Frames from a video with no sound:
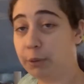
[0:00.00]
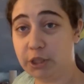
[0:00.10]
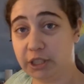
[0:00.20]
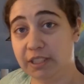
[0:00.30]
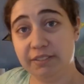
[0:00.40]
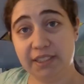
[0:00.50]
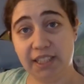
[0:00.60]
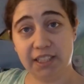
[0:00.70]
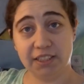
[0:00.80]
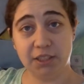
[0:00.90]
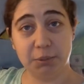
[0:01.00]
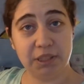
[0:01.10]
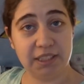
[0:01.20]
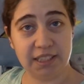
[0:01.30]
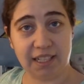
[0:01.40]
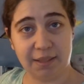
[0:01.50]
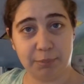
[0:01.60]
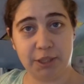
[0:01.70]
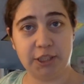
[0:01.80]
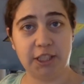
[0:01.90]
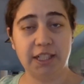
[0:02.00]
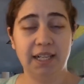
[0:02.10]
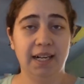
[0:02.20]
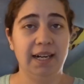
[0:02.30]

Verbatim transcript: bookshelves here, two on each side of the printer,